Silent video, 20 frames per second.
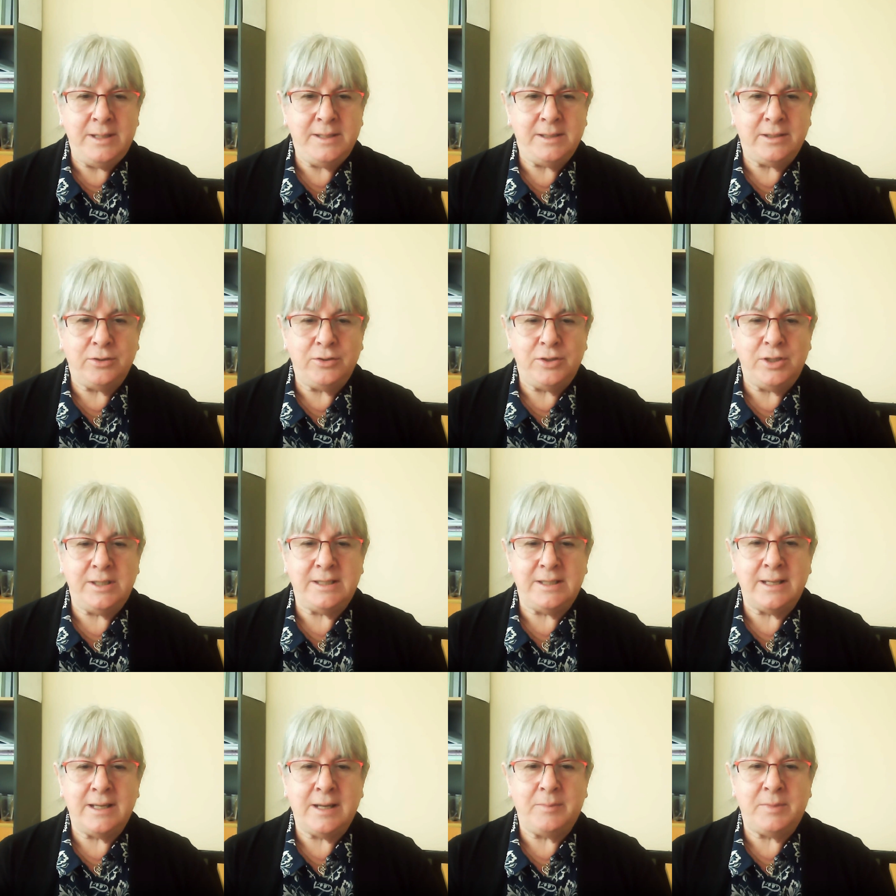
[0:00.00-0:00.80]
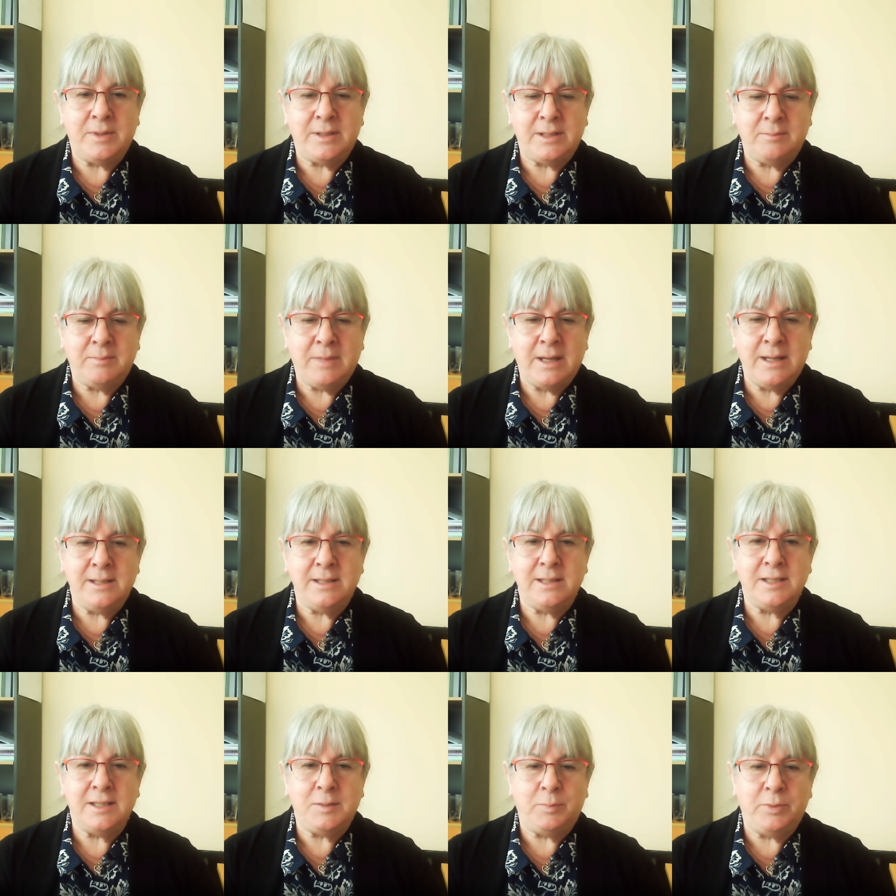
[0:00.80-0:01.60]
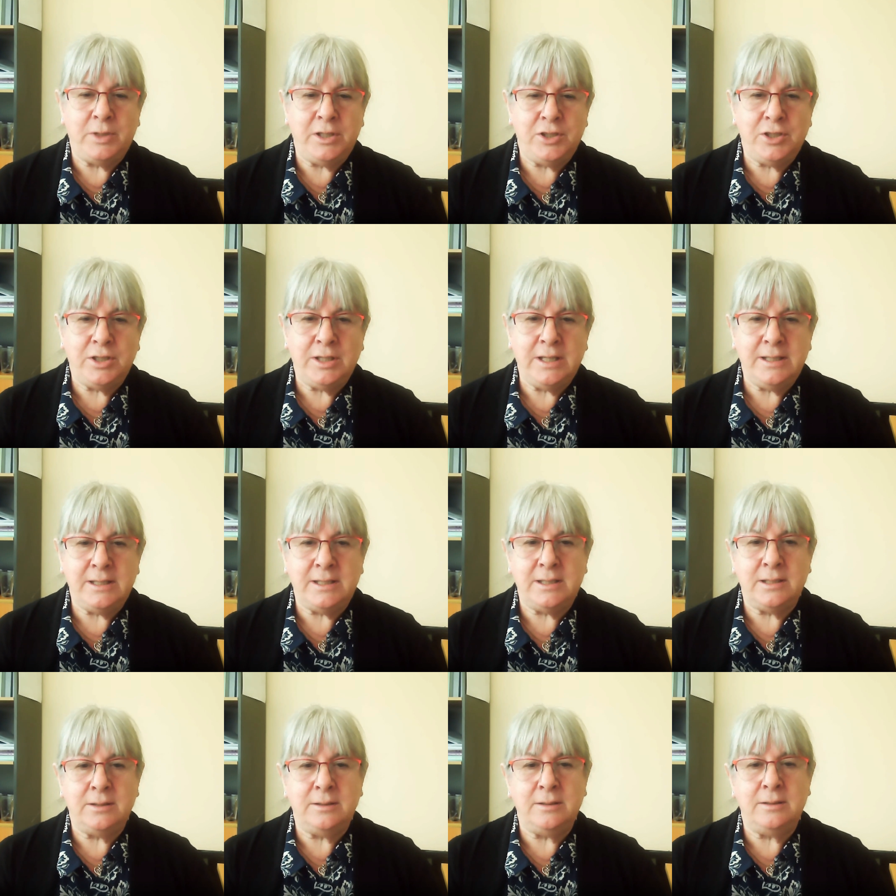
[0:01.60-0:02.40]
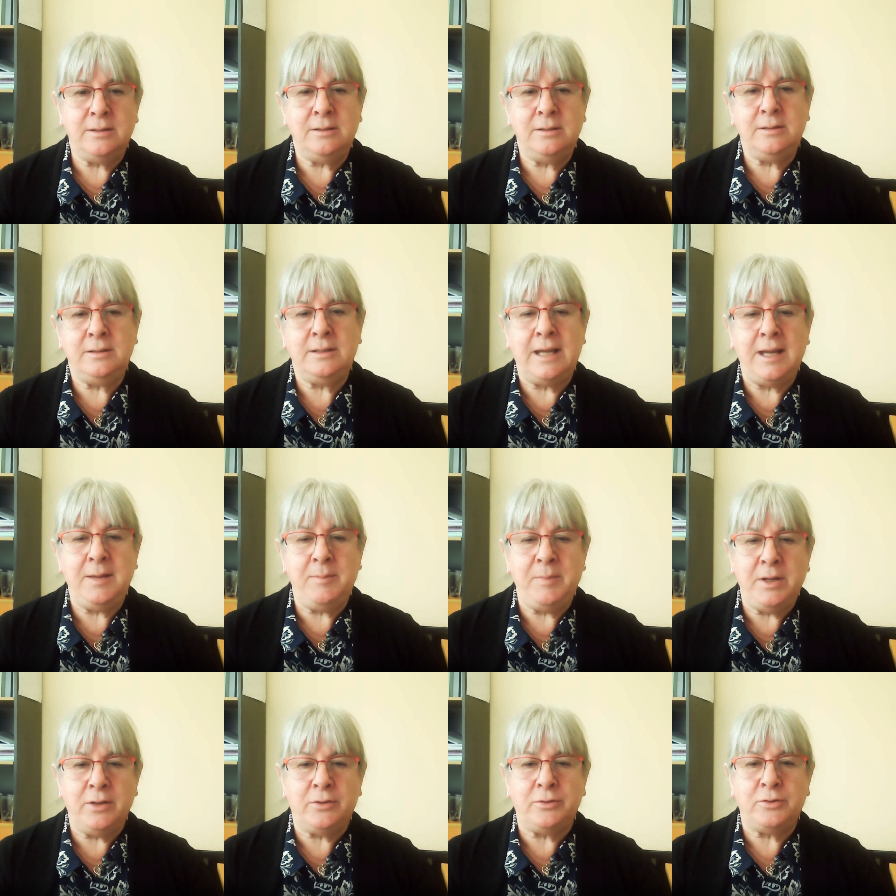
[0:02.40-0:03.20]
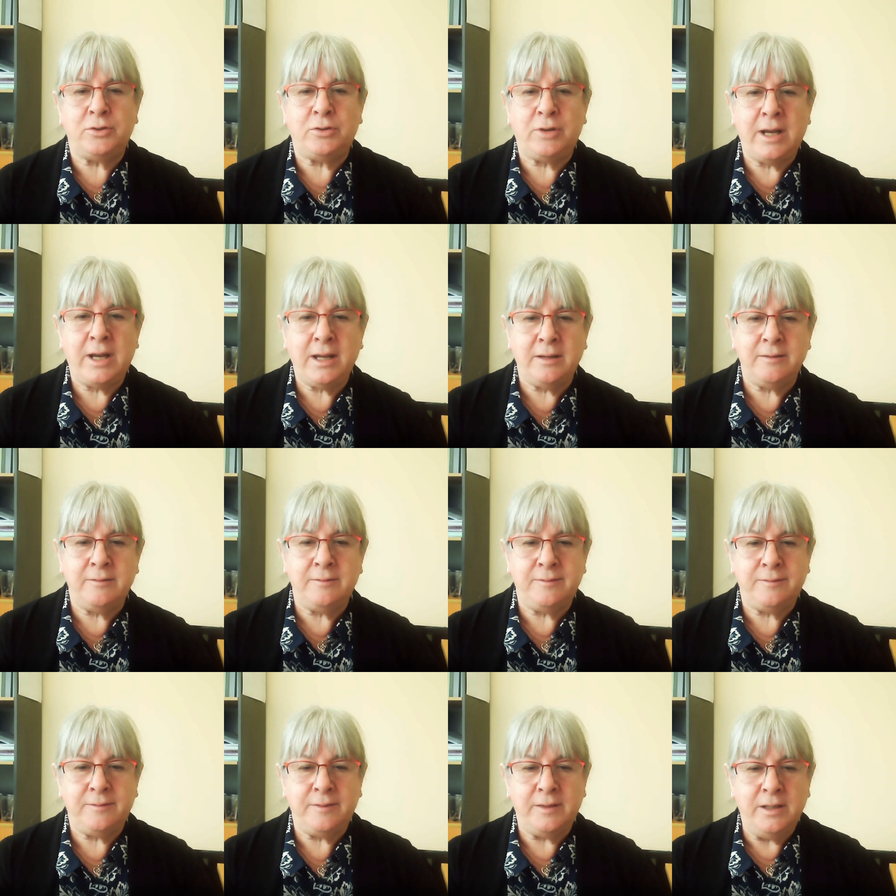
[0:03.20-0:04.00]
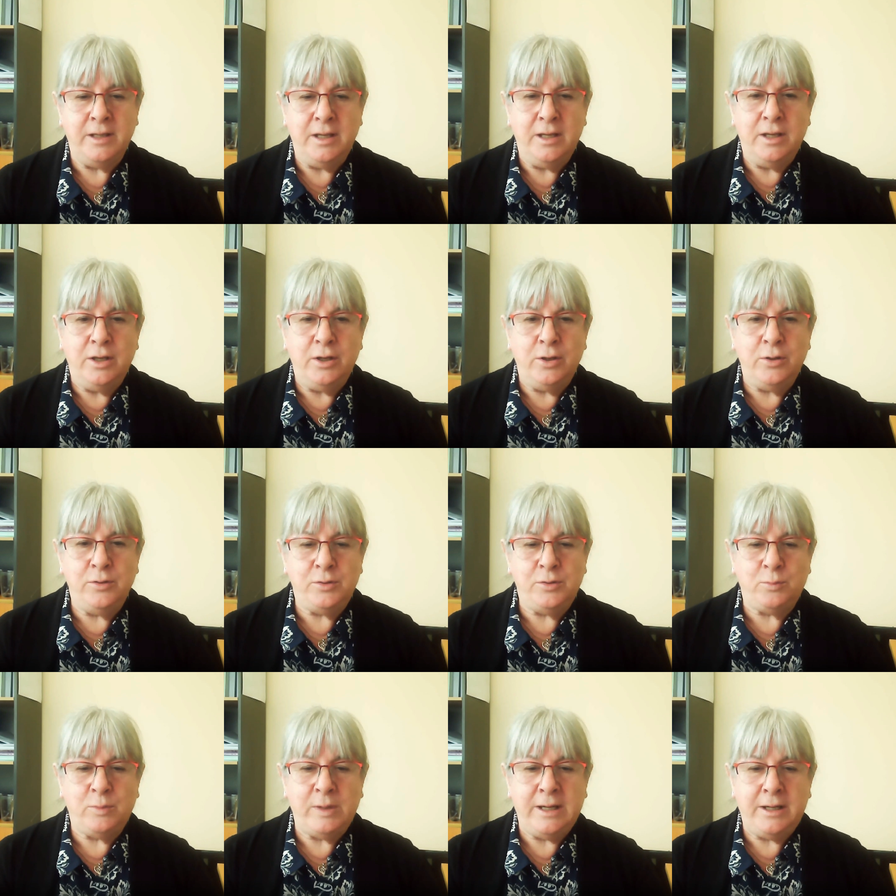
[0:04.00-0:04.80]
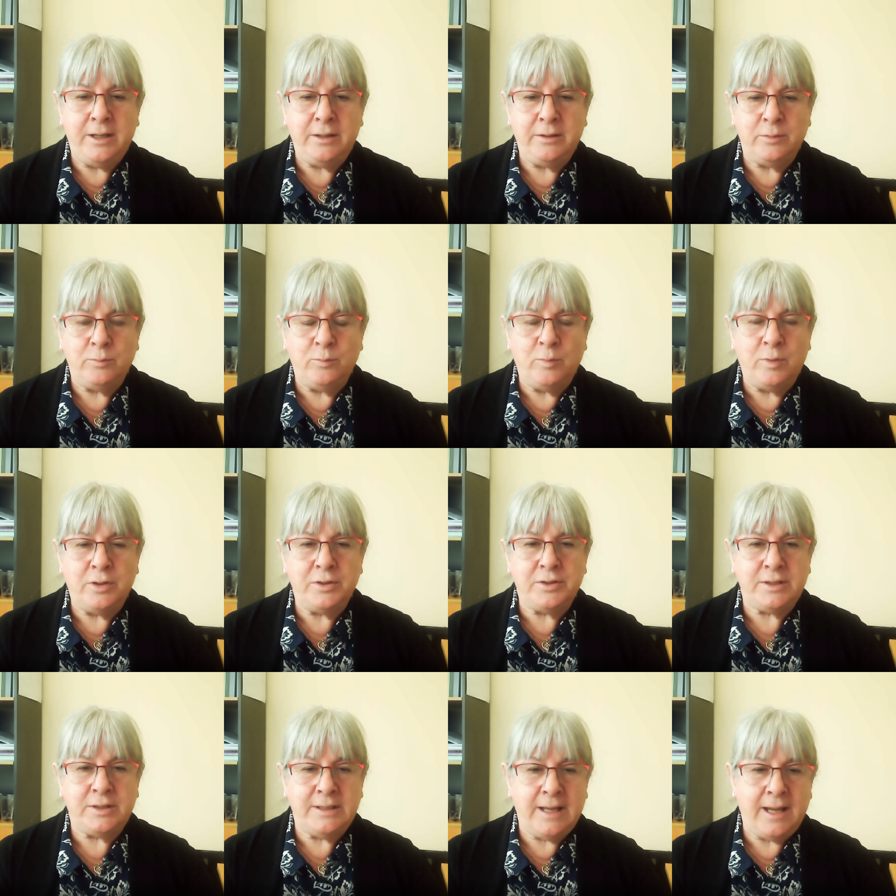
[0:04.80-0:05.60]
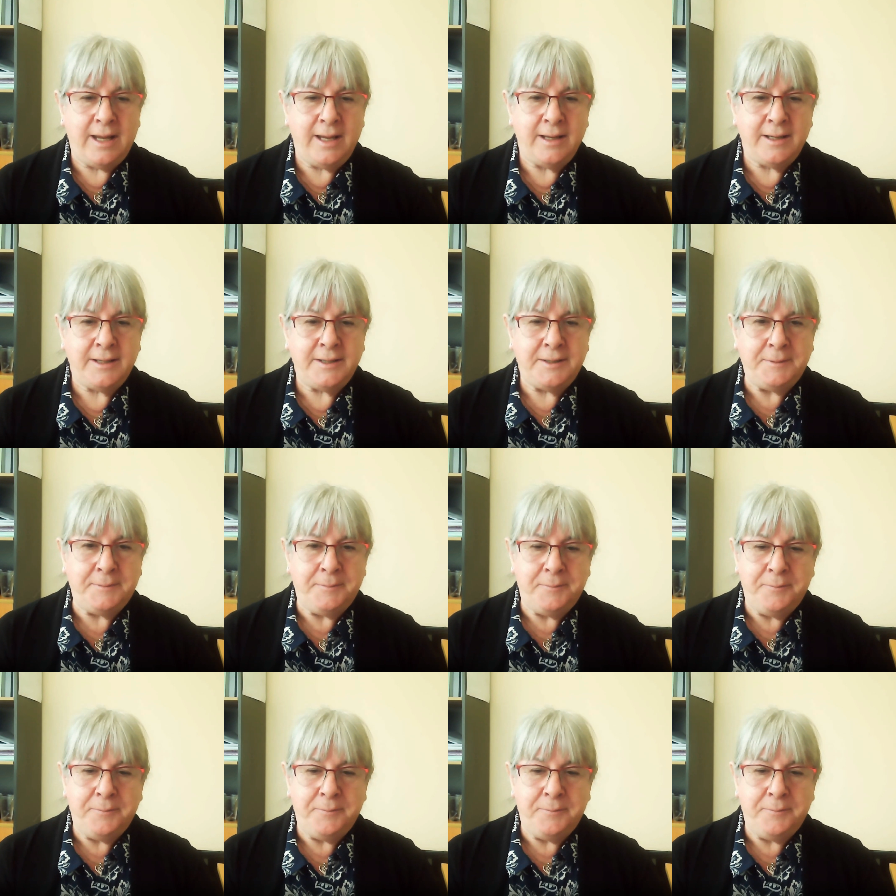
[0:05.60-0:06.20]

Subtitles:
So she's done up this amazing spreadsheet to keep me on track of who's where and what and how.